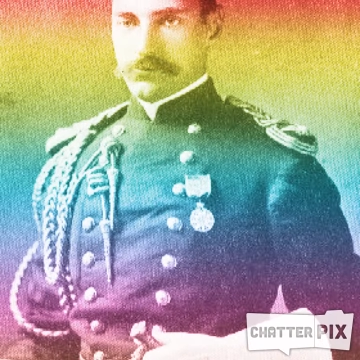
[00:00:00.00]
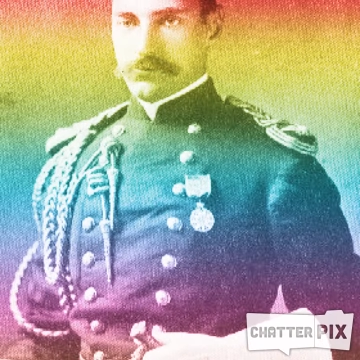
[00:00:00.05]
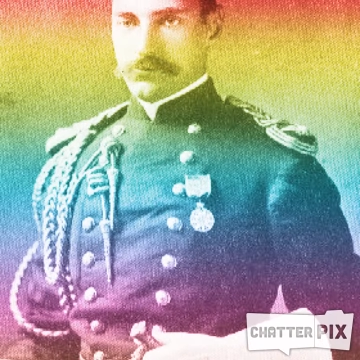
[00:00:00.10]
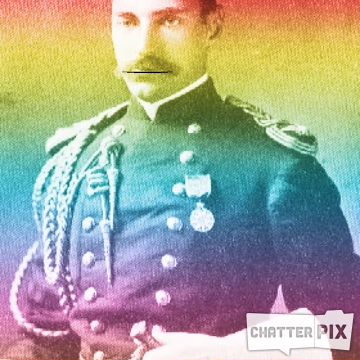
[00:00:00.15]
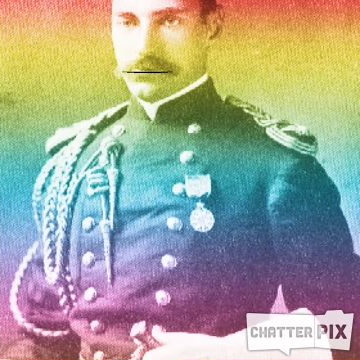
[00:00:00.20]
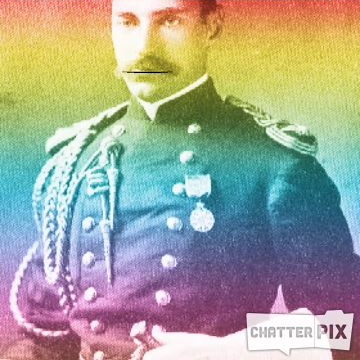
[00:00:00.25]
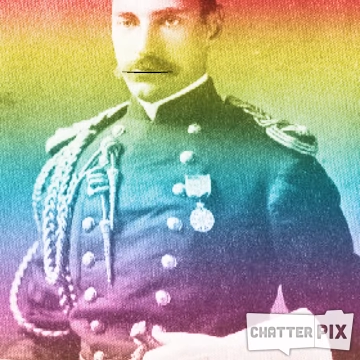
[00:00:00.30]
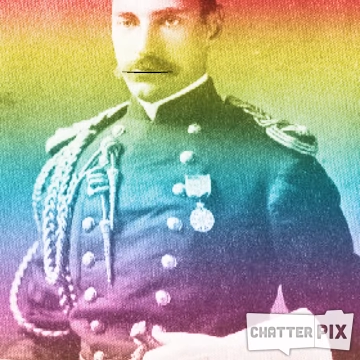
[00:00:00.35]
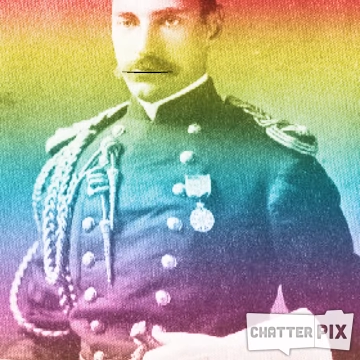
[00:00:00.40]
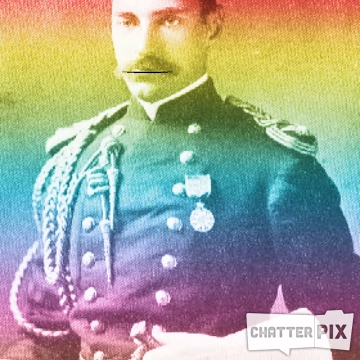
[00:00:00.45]

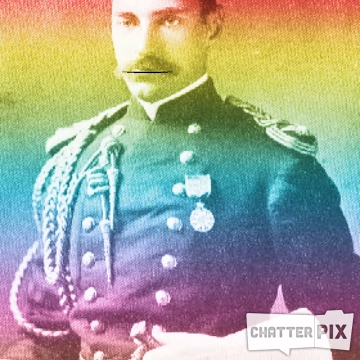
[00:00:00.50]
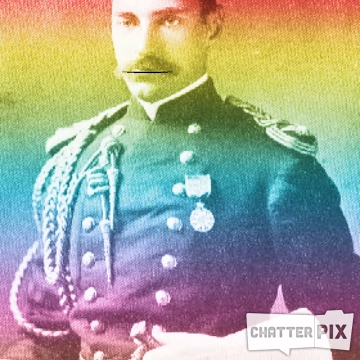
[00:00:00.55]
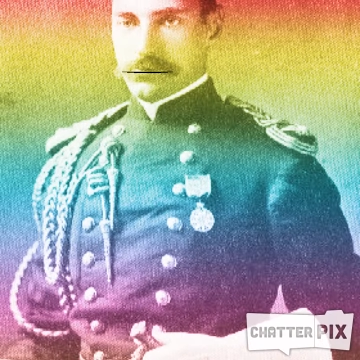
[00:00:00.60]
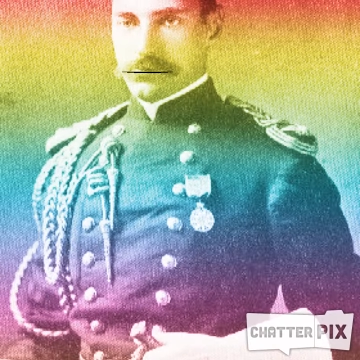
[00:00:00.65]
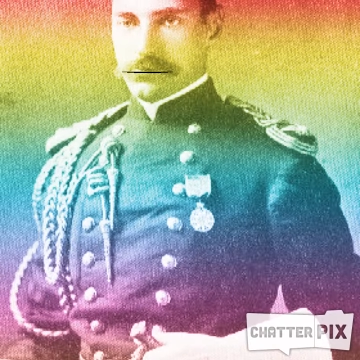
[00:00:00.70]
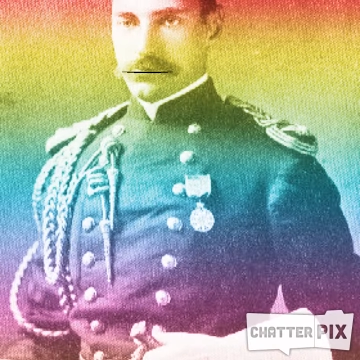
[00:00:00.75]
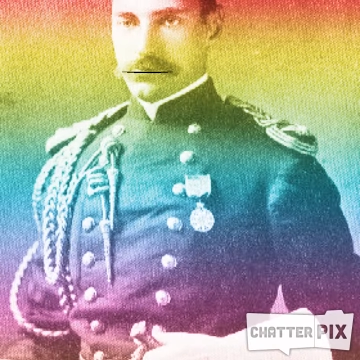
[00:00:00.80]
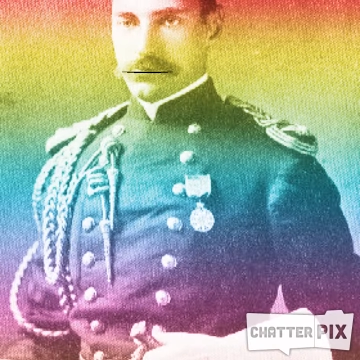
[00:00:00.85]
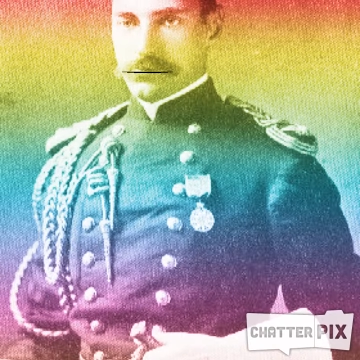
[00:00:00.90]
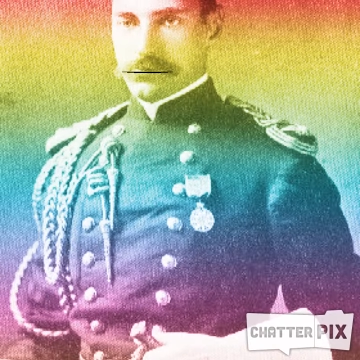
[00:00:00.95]

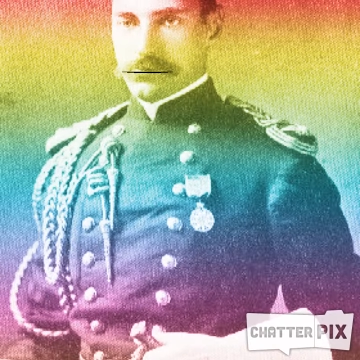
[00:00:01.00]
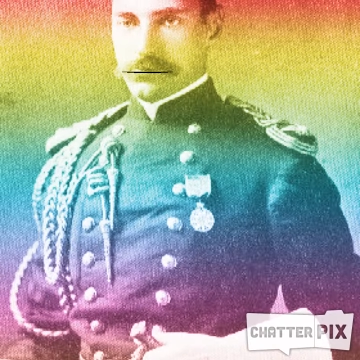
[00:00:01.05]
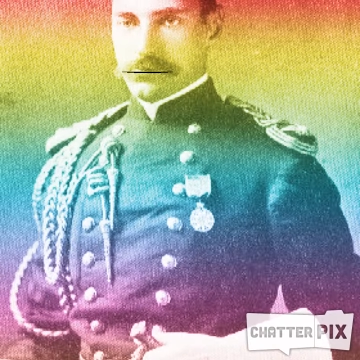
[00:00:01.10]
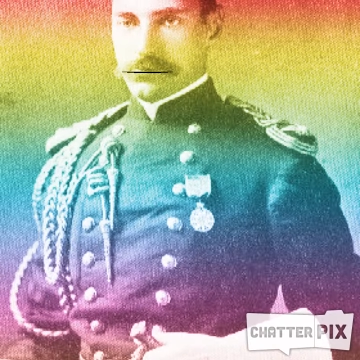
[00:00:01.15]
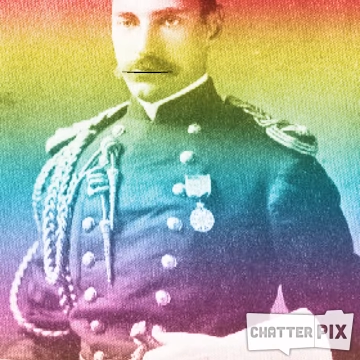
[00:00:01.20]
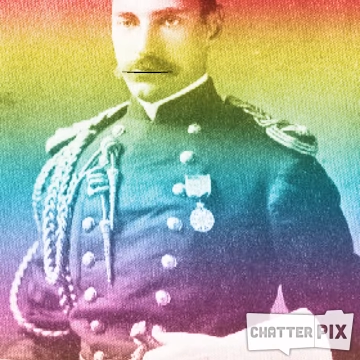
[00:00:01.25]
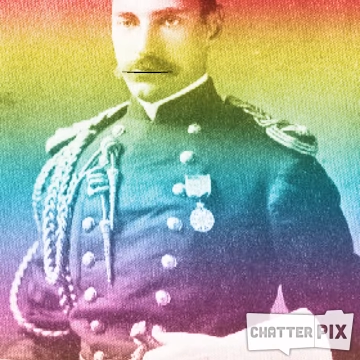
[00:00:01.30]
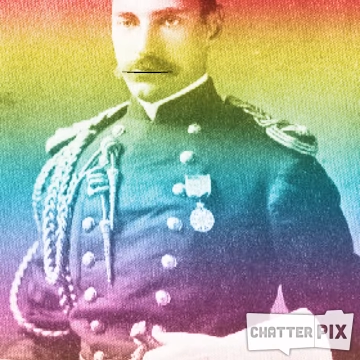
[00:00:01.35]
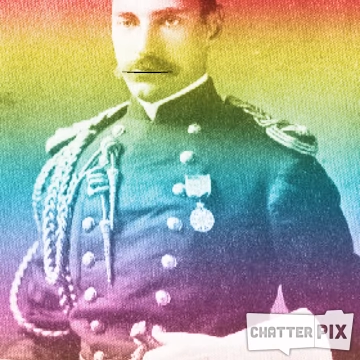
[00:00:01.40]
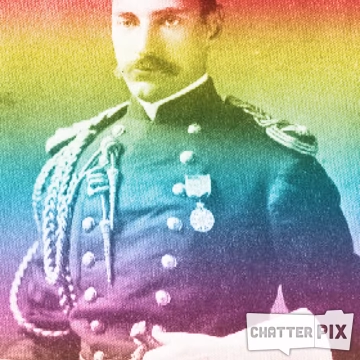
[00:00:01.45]
Titanic took its
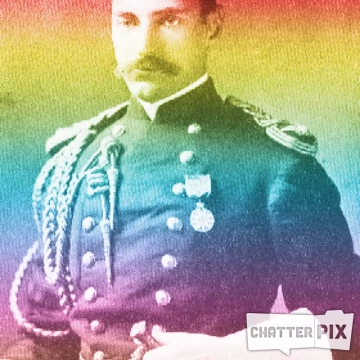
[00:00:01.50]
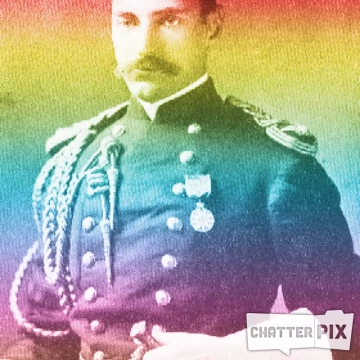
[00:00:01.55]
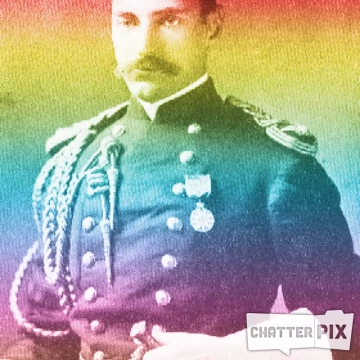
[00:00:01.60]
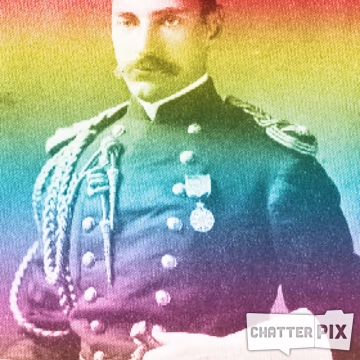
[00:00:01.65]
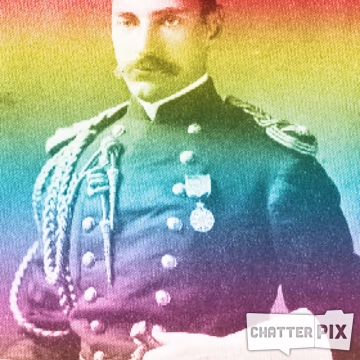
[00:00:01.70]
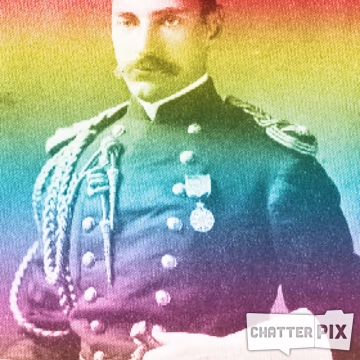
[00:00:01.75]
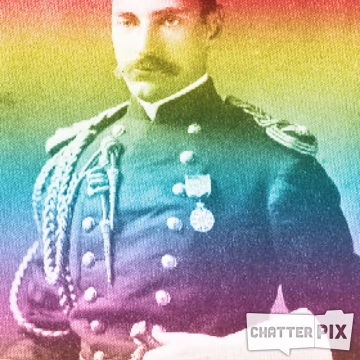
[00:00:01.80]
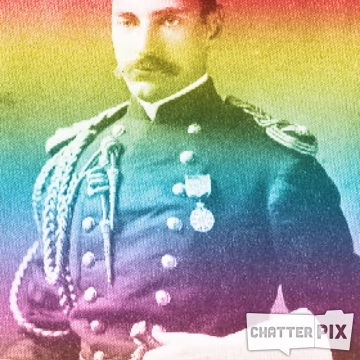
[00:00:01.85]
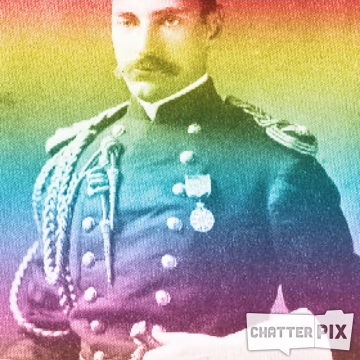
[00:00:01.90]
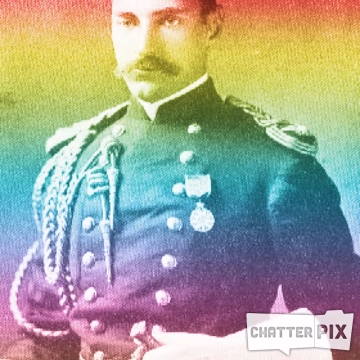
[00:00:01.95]
maiden
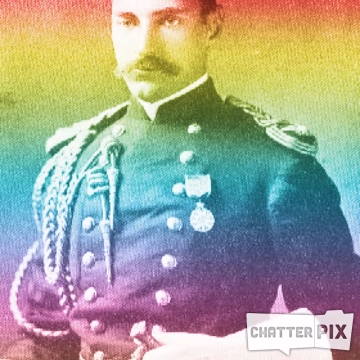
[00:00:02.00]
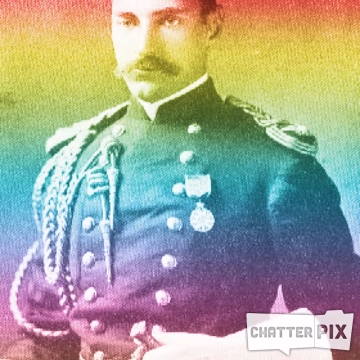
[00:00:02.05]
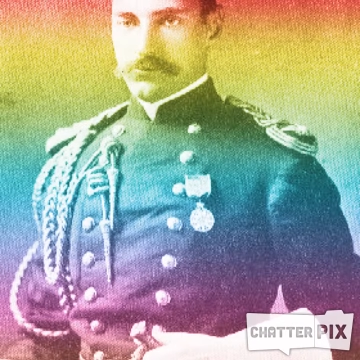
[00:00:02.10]
voyage.